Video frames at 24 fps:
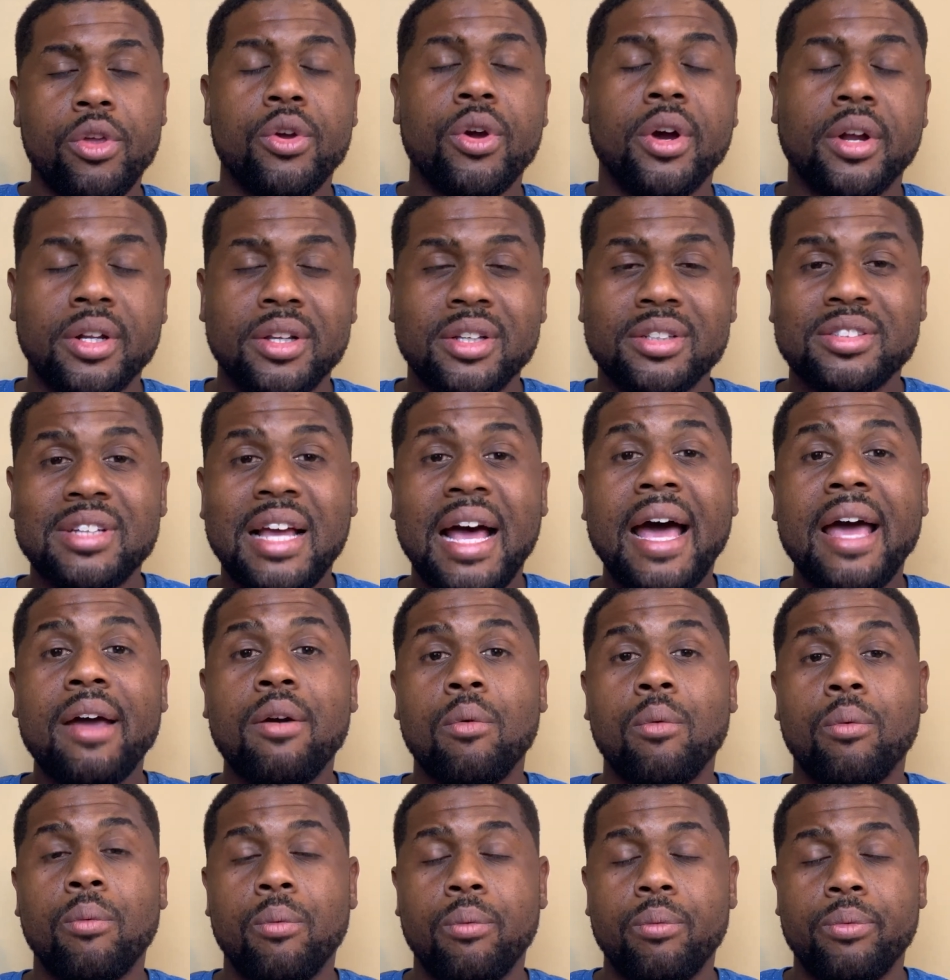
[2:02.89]
you're going to
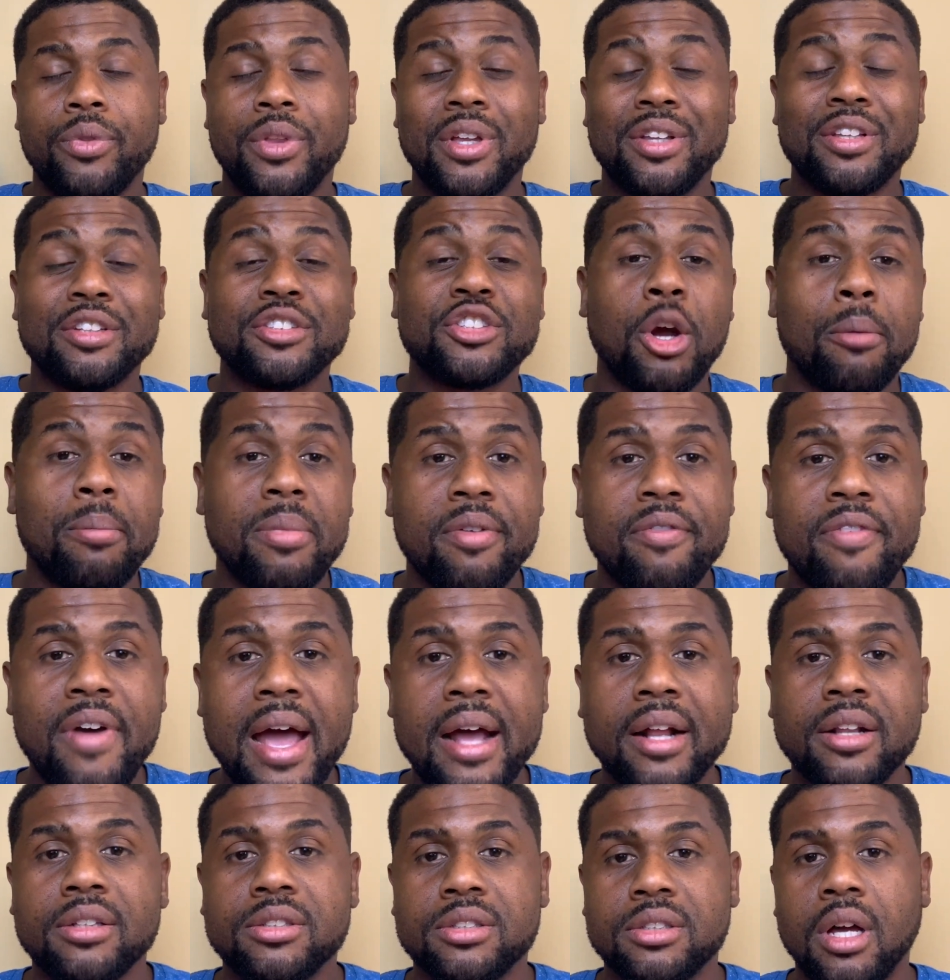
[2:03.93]
decide the determining
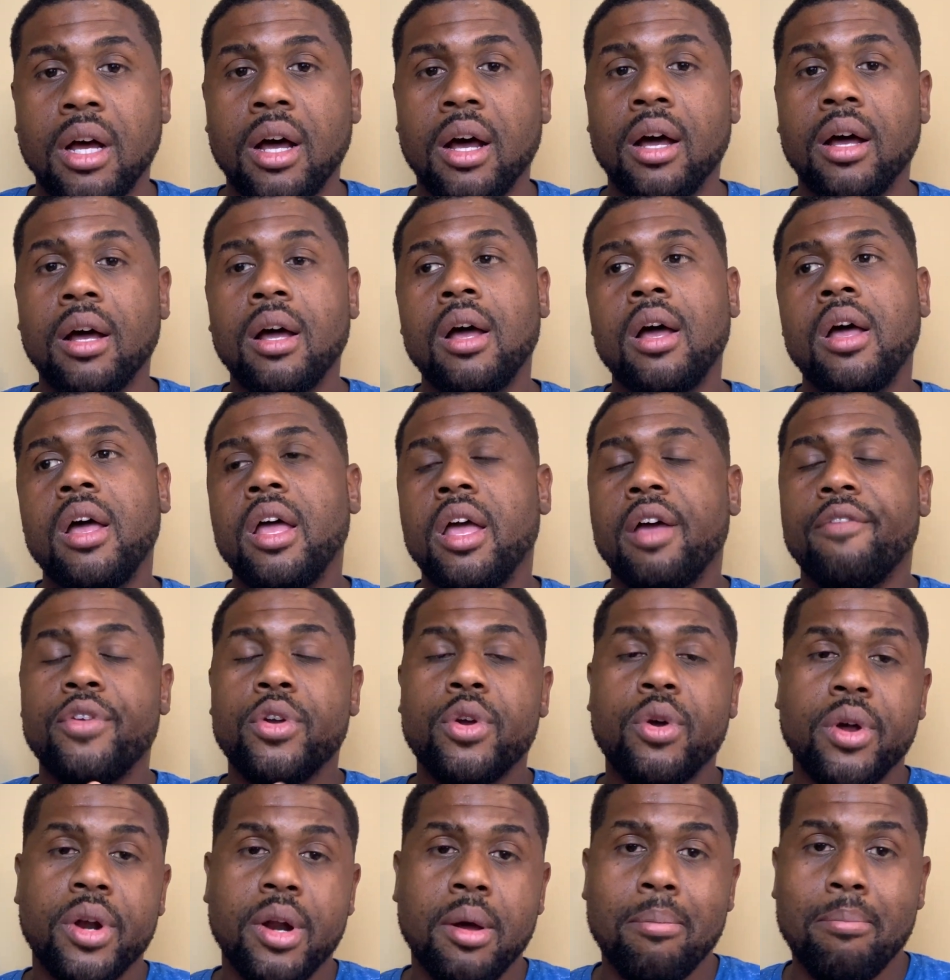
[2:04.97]
factors if you're
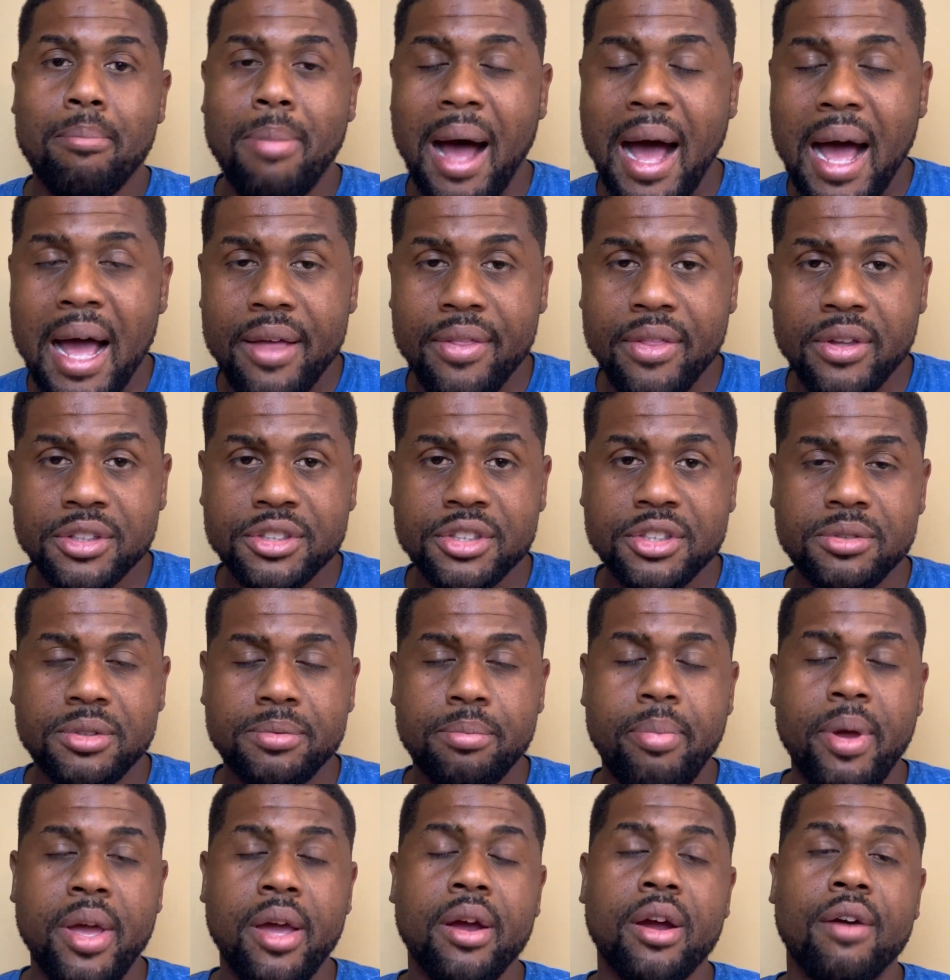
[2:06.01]
going to buy this
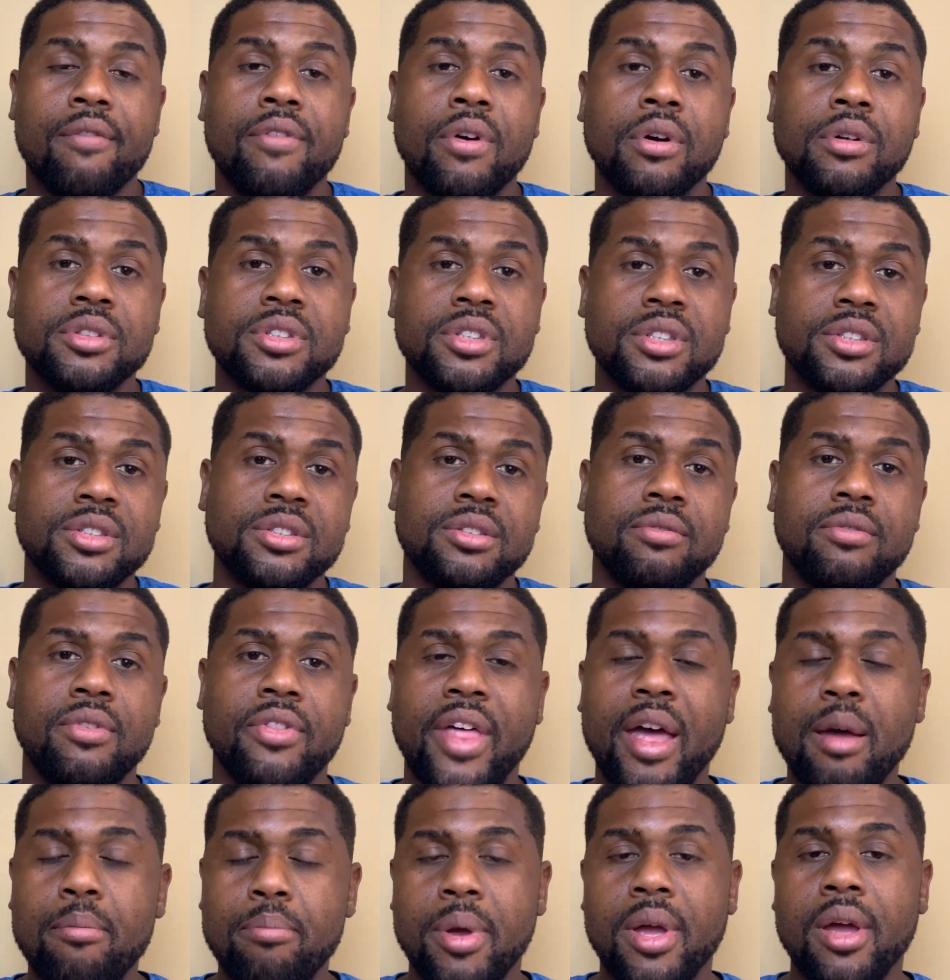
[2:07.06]
pair versus
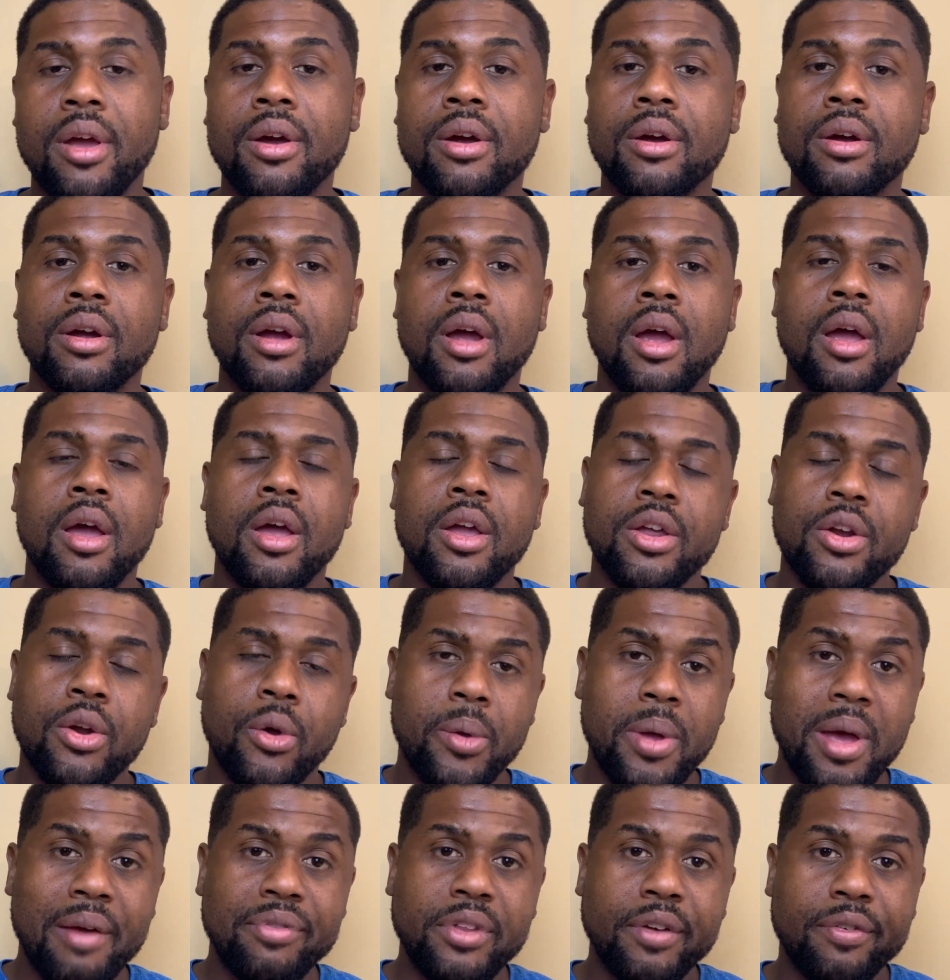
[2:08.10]
that pair. You
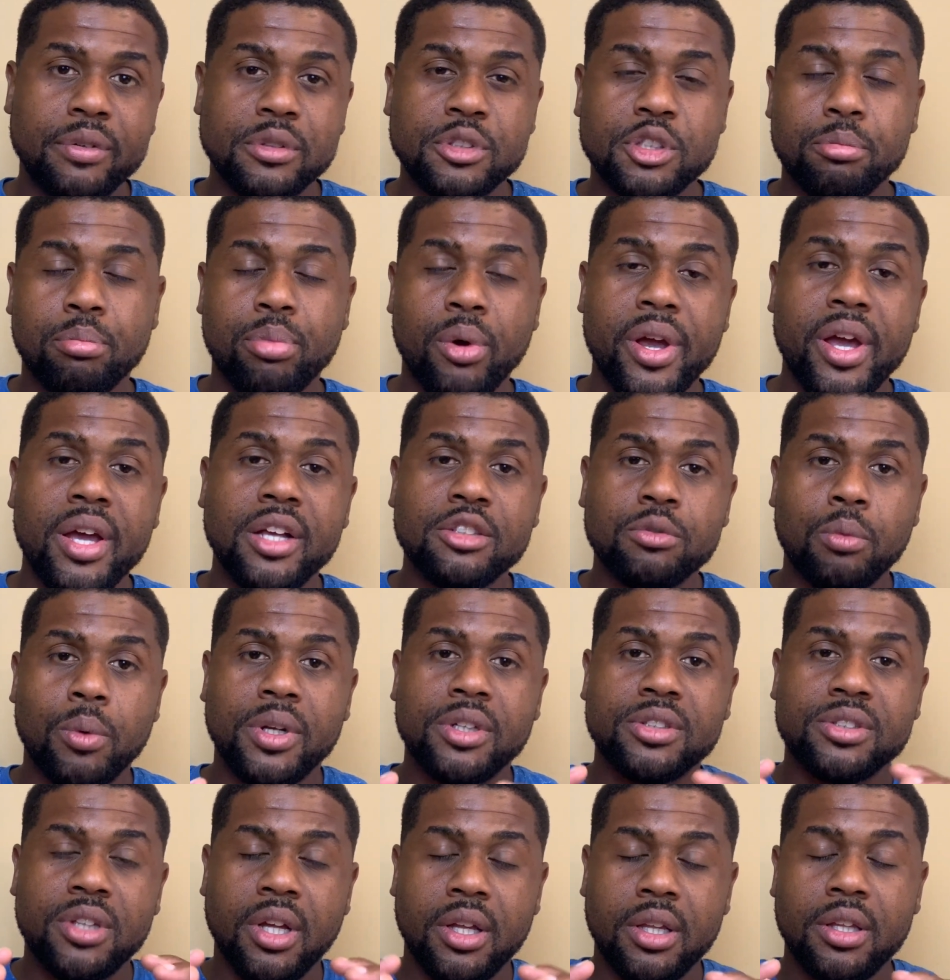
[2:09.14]
have different spreads. What
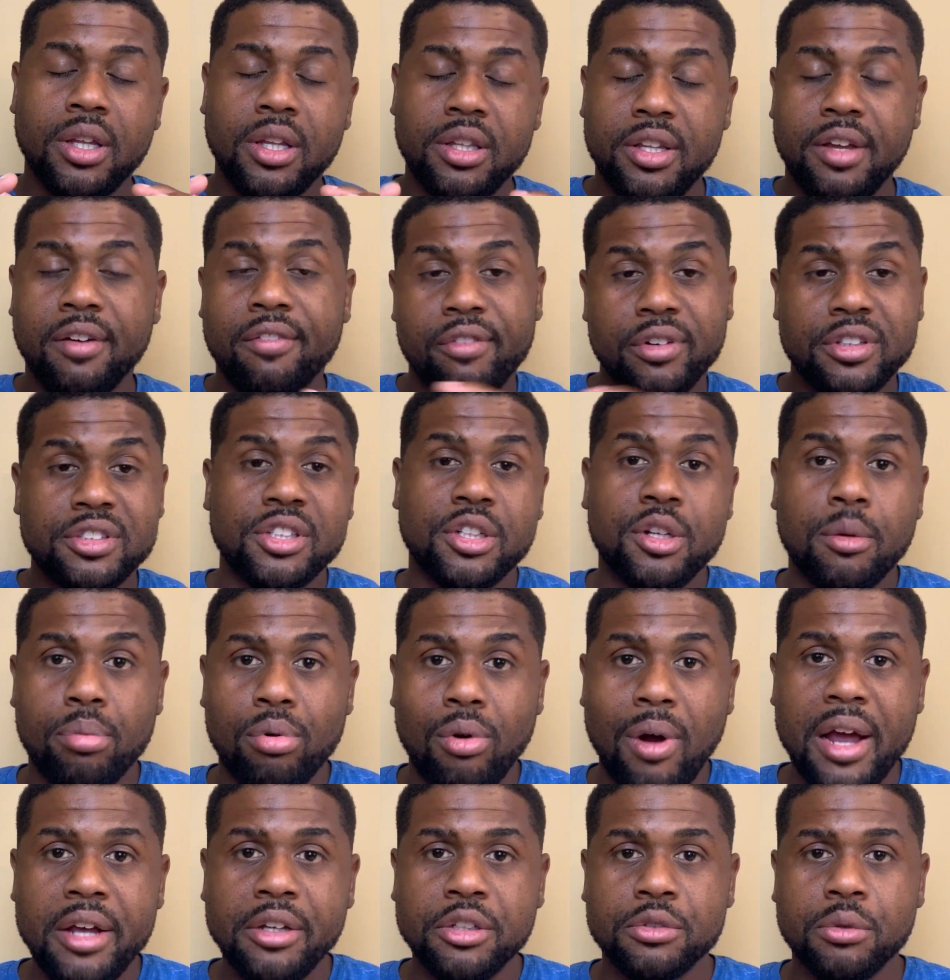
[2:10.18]
is the difference in the
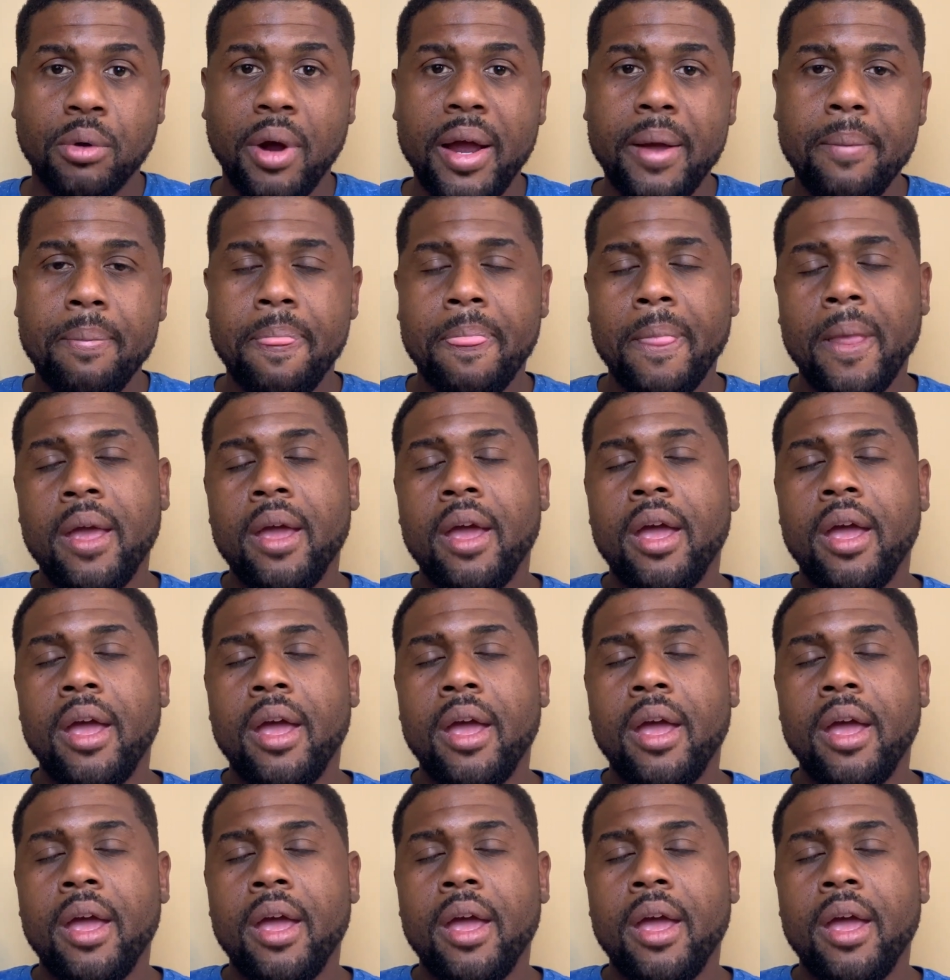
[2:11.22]
price, right?